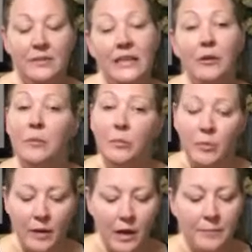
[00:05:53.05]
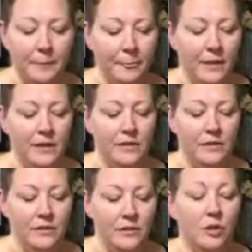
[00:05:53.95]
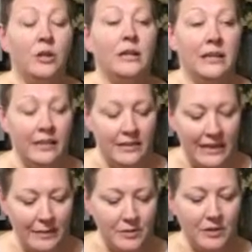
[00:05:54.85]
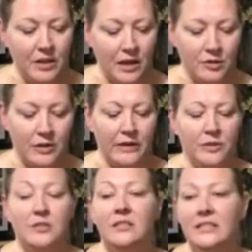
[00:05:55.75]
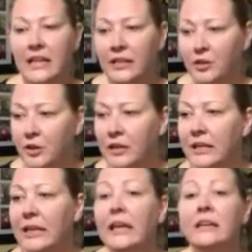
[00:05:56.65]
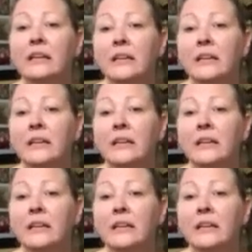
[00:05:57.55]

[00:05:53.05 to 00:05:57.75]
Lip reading: Now remember, Bob, you're going to get the names of the contractors, and Sally, you're going to